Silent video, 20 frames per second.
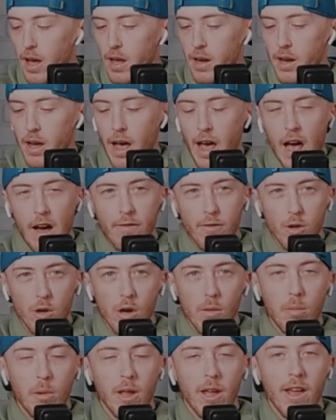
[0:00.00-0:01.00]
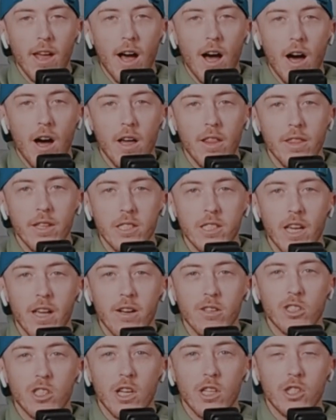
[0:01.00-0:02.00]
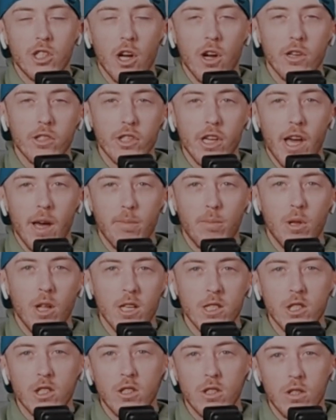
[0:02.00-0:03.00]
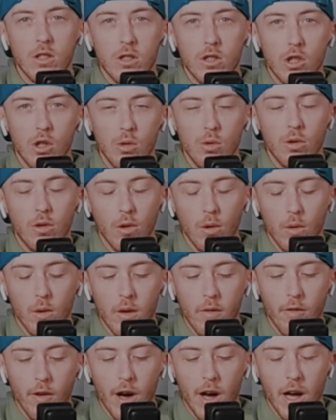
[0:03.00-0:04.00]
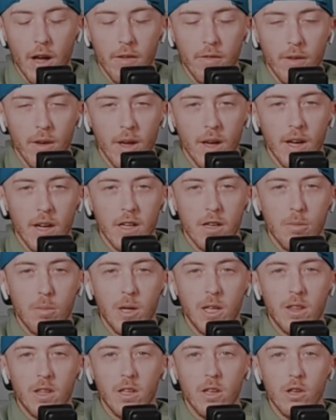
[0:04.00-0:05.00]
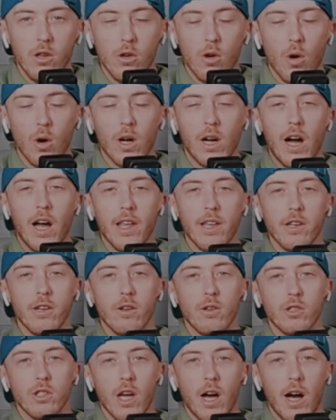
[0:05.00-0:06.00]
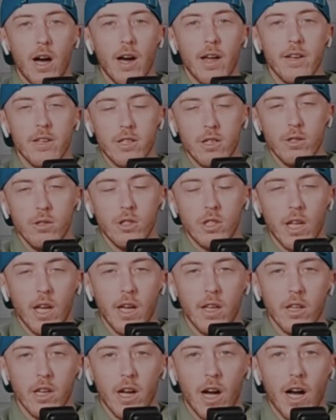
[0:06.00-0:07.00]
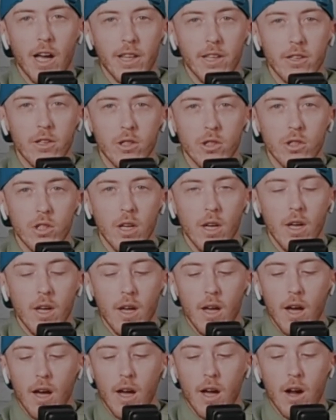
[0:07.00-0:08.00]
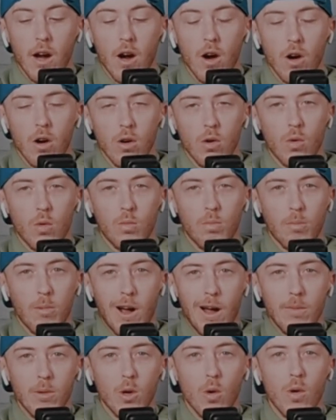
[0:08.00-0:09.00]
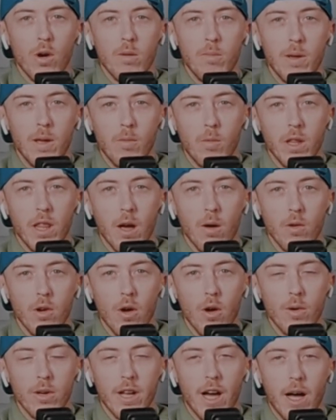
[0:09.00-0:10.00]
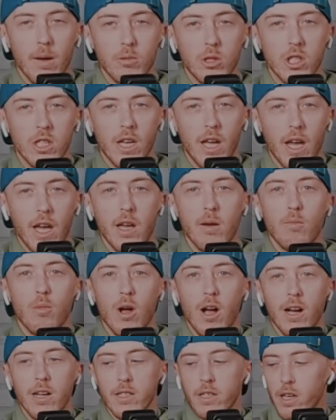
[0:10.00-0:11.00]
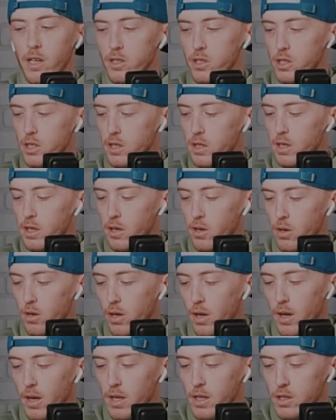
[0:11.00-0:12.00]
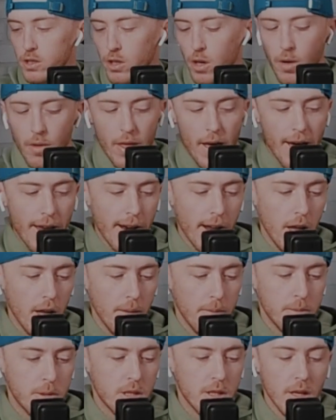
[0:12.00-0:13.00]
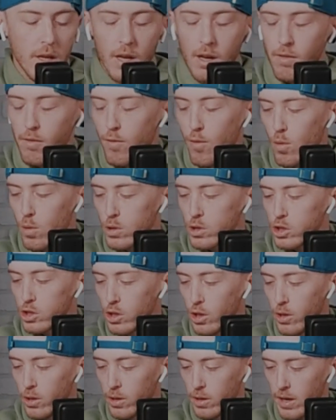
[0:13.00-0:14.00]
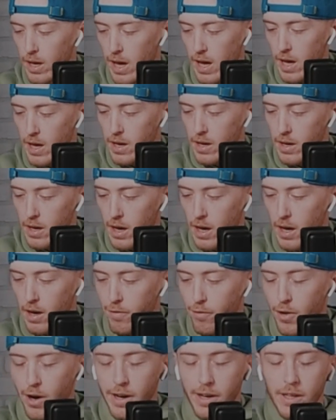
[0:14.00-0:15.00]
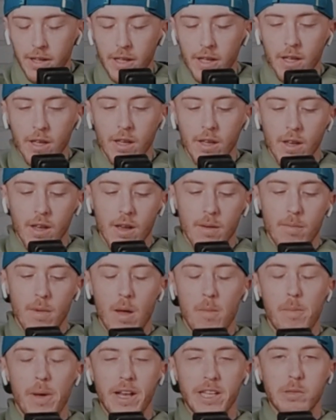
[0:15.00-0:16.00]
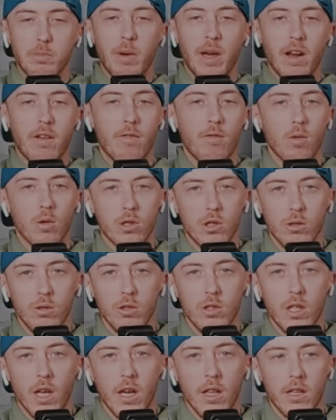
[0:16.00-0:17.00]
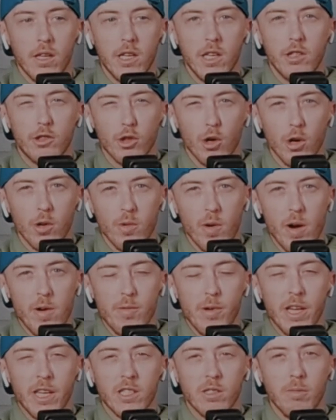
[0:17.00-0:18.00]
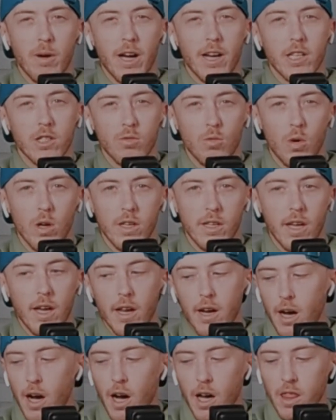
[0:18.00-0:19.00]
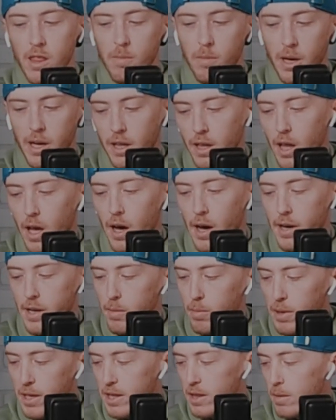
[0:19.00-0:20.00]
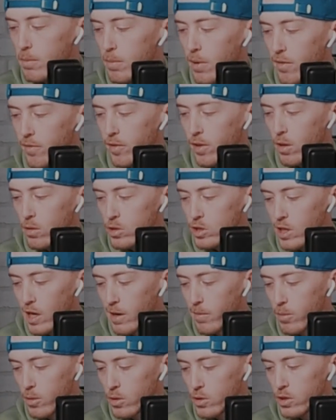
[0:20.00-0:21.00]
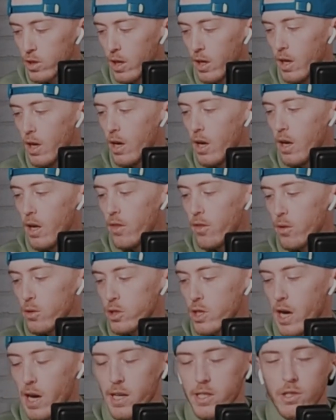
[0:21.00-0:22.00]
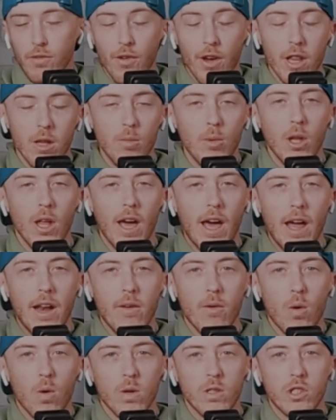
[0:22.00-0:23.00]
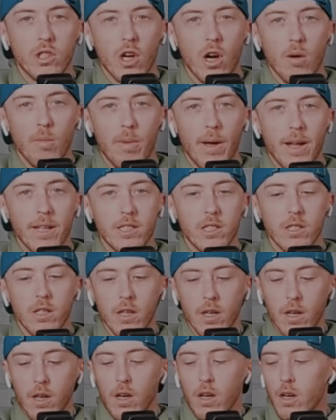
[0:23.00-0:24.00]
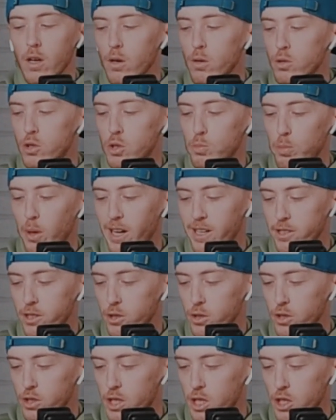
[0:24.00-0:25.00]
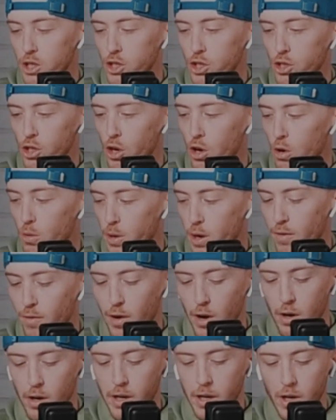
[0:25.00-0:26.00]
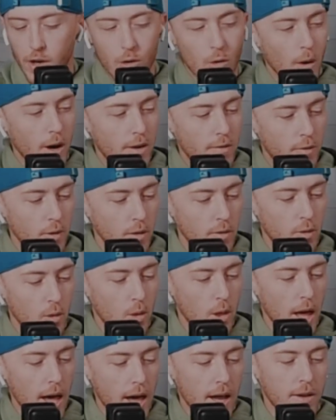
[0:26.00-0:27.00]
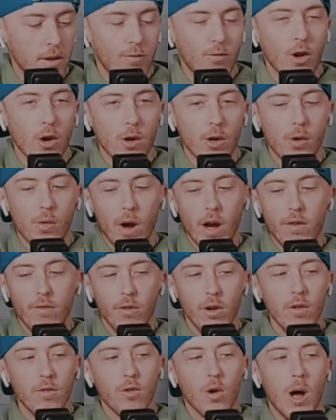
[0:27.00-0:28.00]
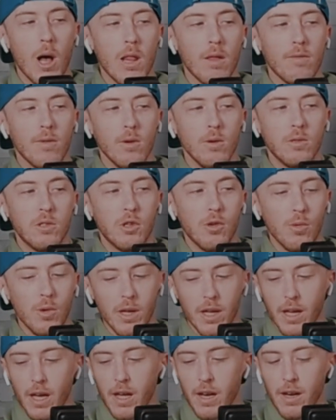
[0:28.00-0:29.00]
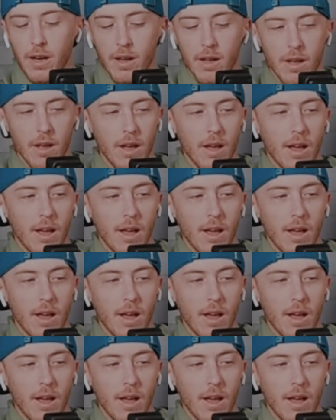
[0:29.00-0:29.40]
and a half unit play on the San Jose Sharks at plus 235 to beat the New York Islanders on Tuesday. The Islanders are probably going to be without Noah Dobson and Brock Nelson here, so that helps for sure. And finally, my best bet for Tuesday, the Detroit Red Wings minus 110 on the money line to beat the Buffalo Sabres. Those odds available at NorthStar Bets, who sponsors this show. We are very grateful for that. Very grateful for all of you tuning in